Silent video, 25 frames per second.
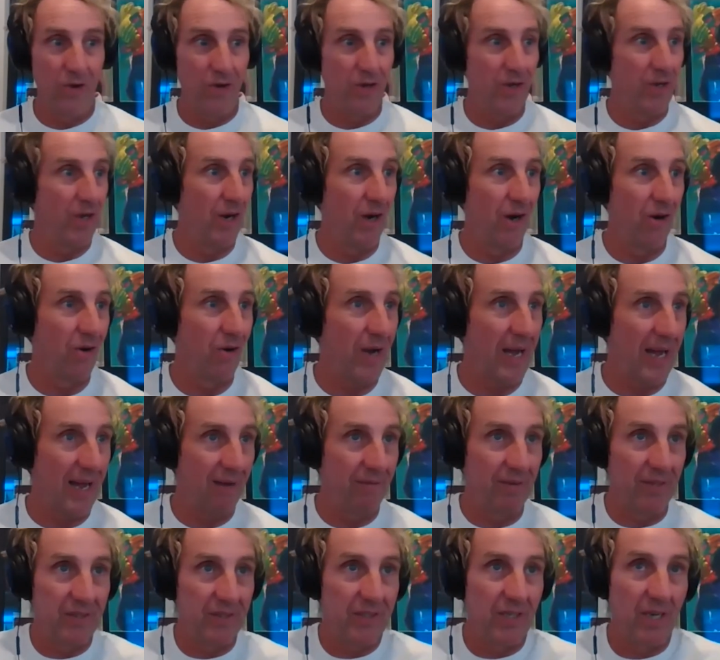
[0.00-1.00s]
you know,
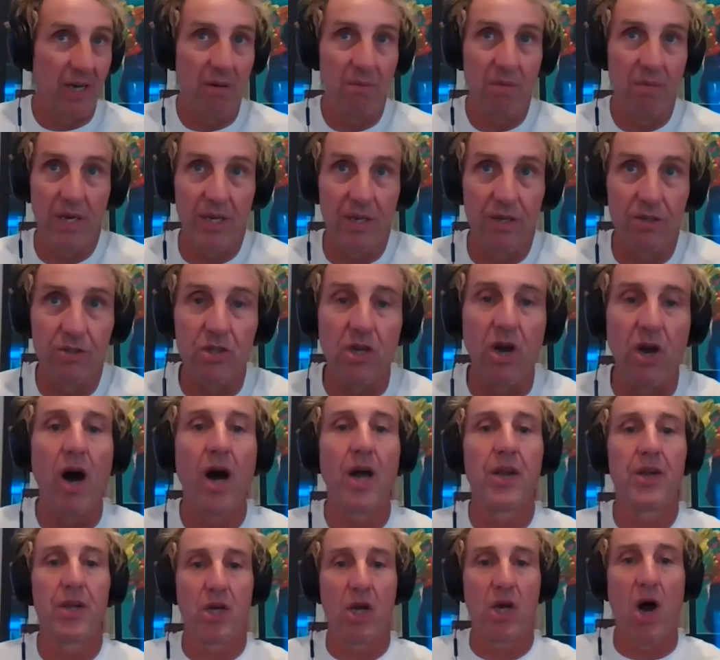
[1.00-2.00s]
having somebody who's
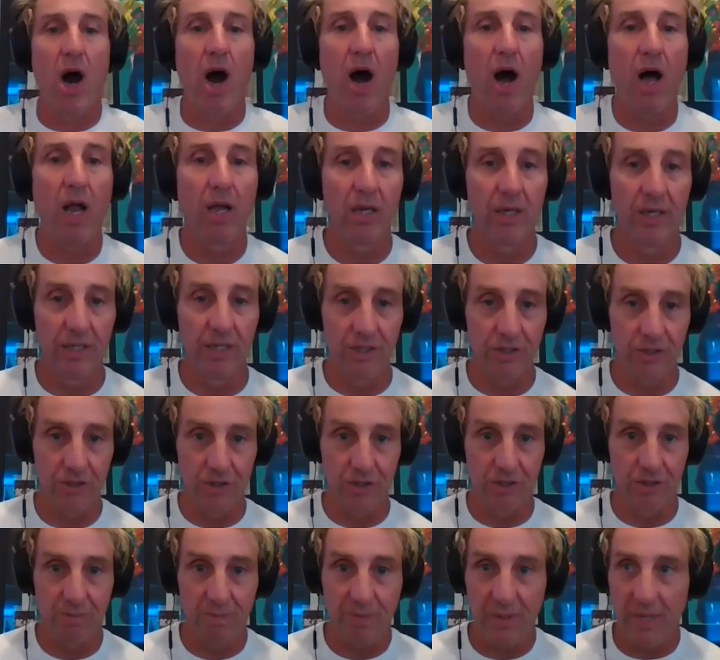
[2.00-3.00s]
gone to college
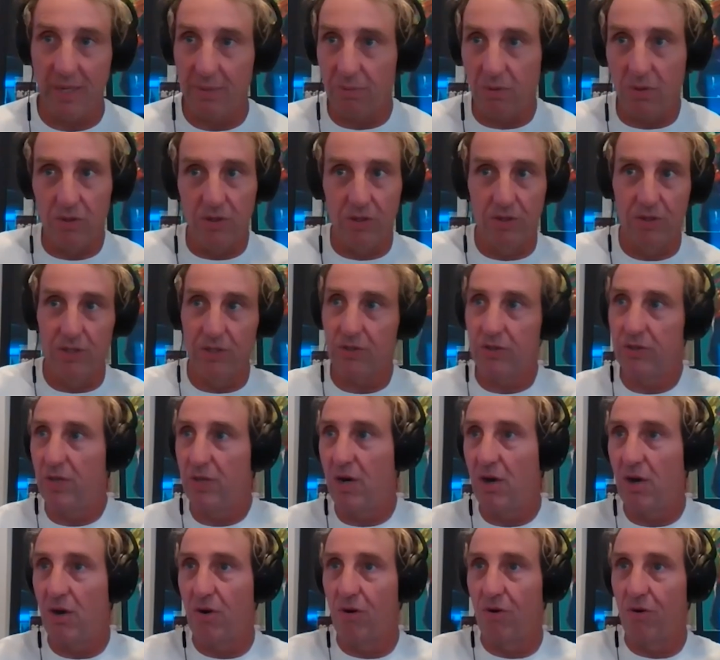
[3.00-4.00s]
and people, there is
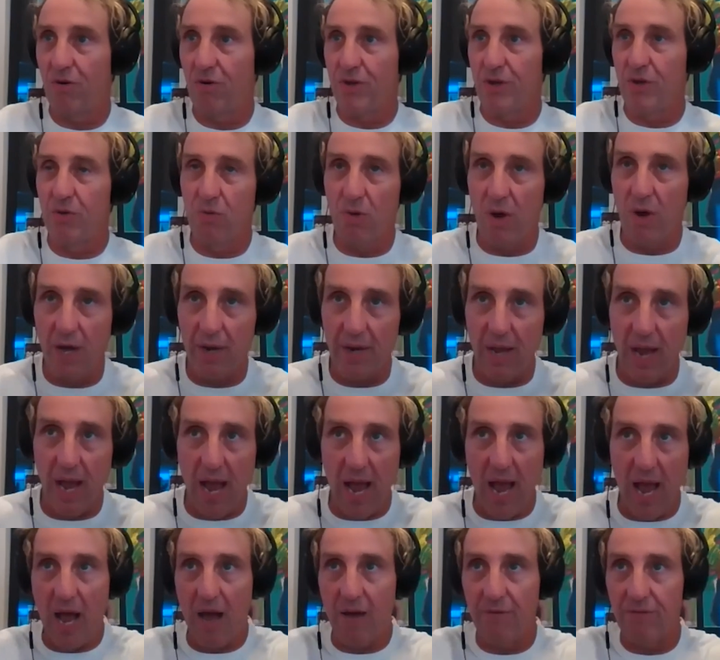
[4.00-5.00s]
no, you want to
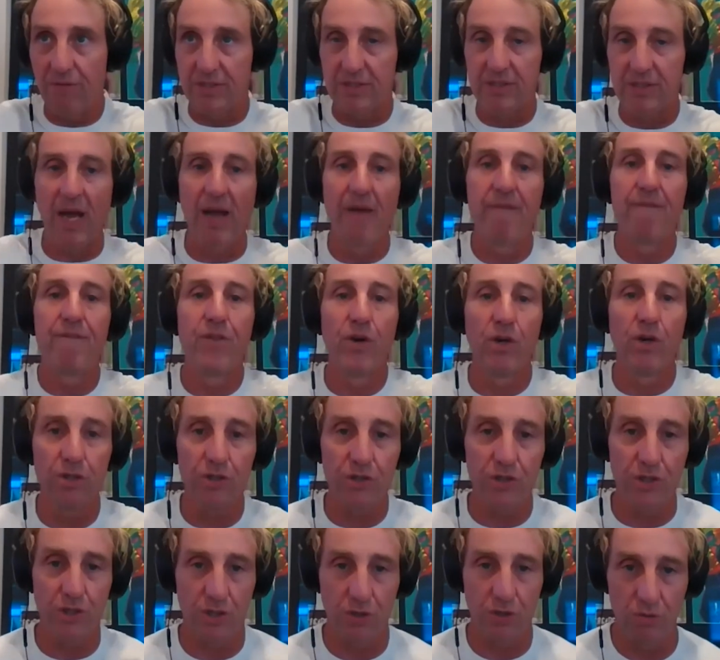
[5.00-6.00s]
have as
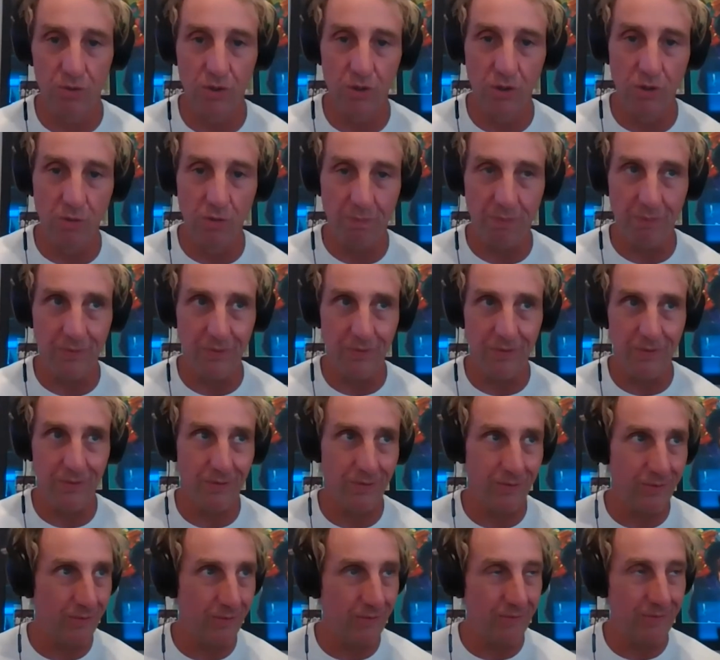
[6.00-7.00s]
diverse a group
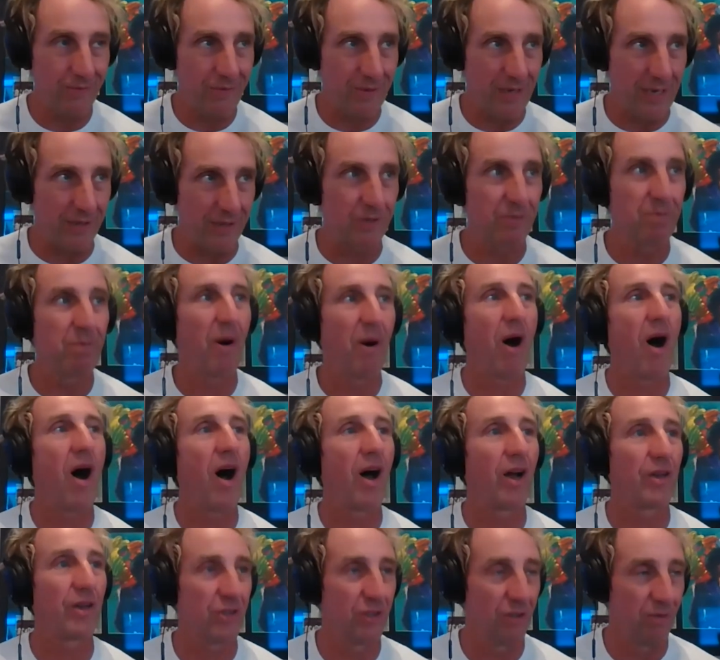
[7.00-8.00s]
as
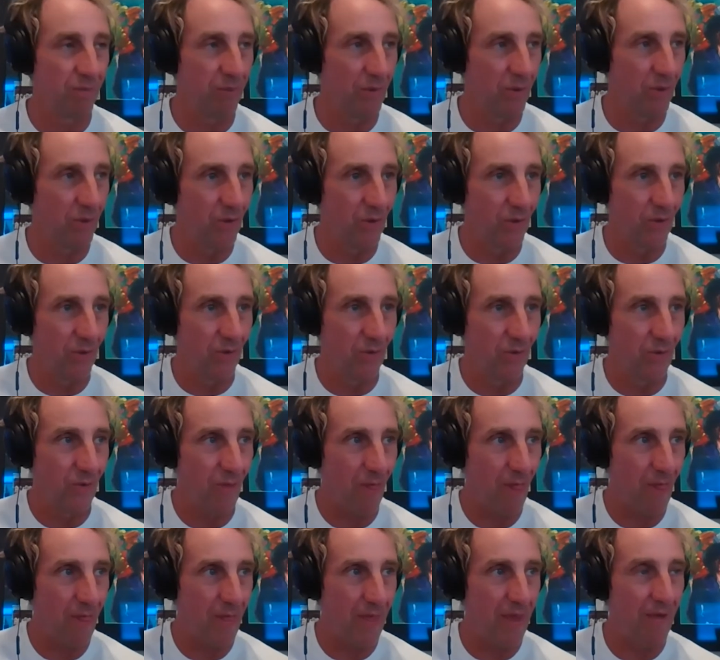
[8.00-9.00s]
possible
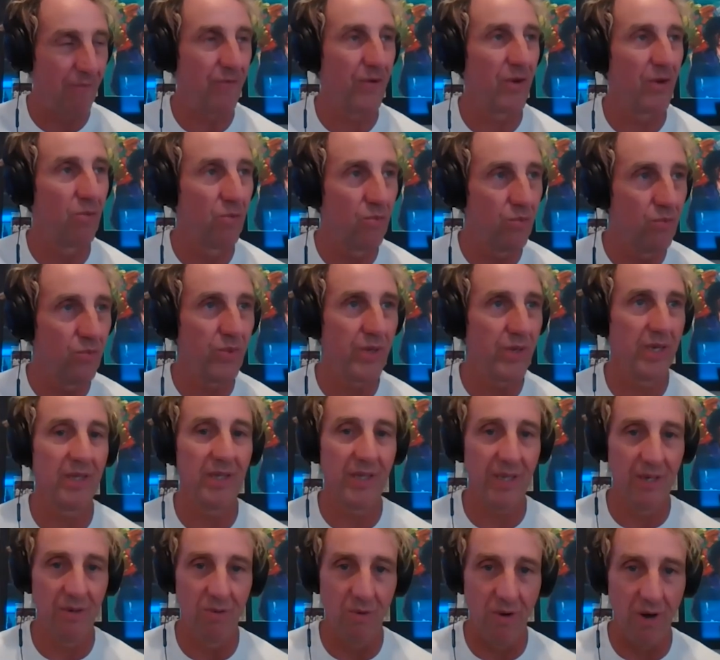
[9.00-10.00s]
if you
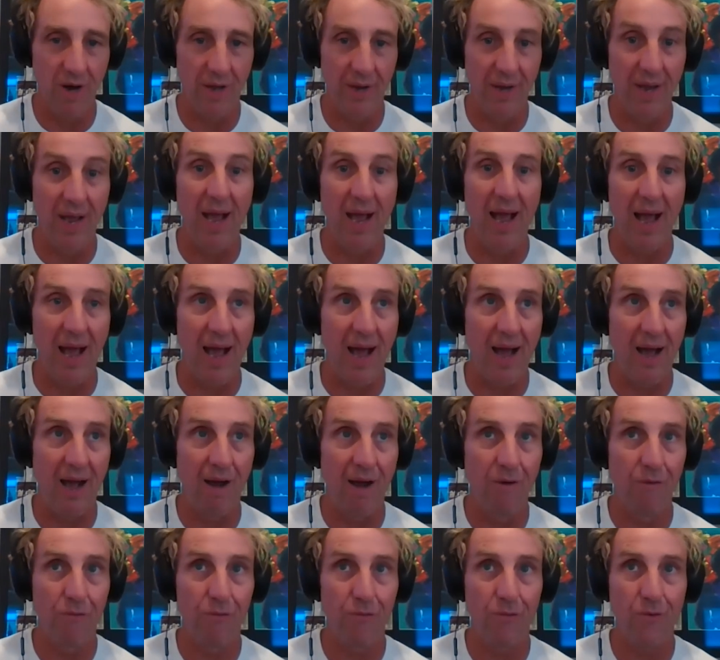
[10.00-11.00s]
really want to
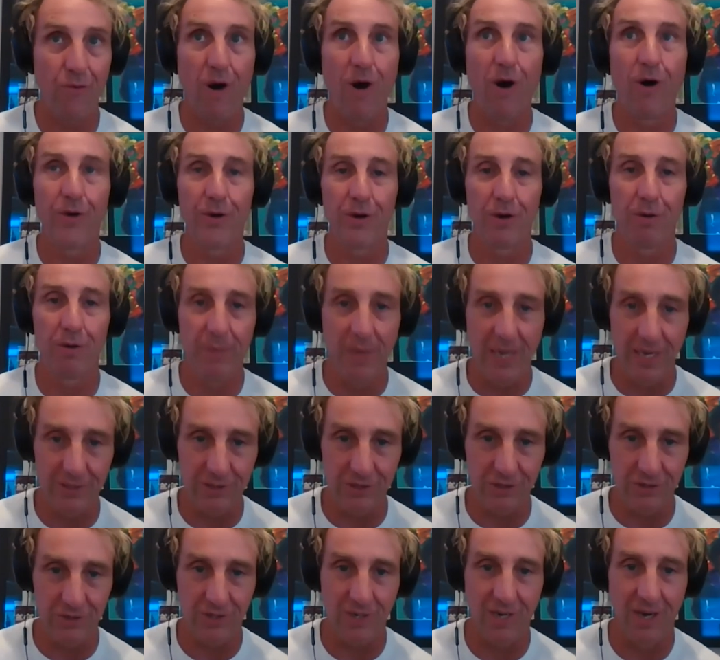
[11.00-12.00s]
have all your
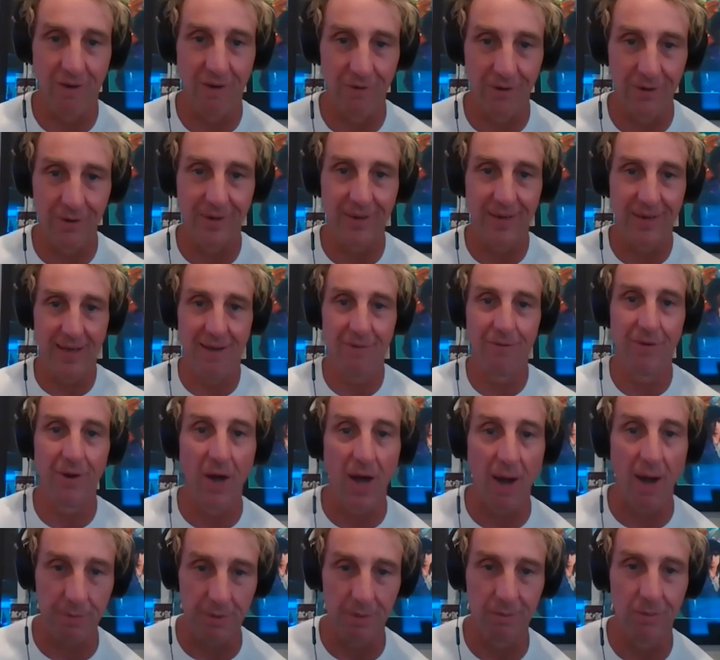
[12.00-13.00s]
bases covered and have an
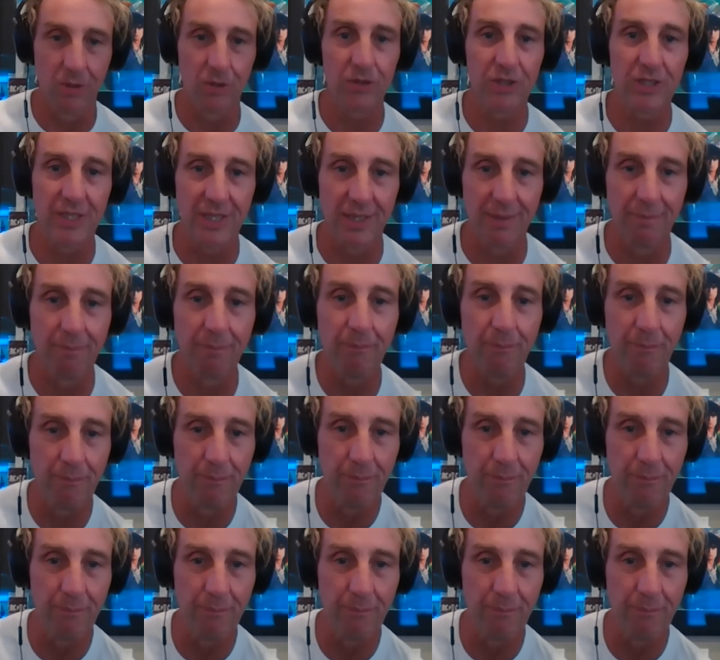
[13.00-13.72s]
optimal team.